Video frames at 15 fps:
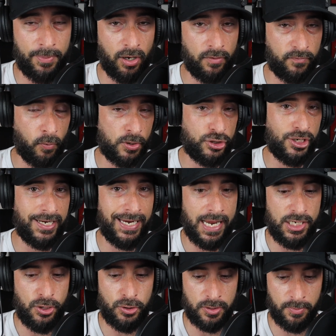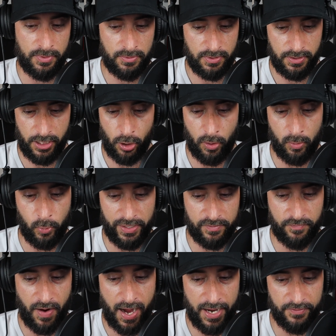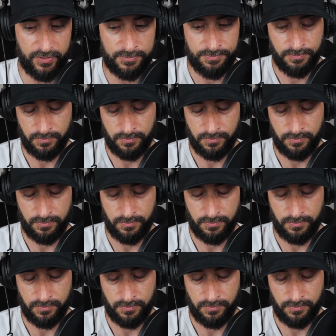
but unfortunately you can't use him, in week 5.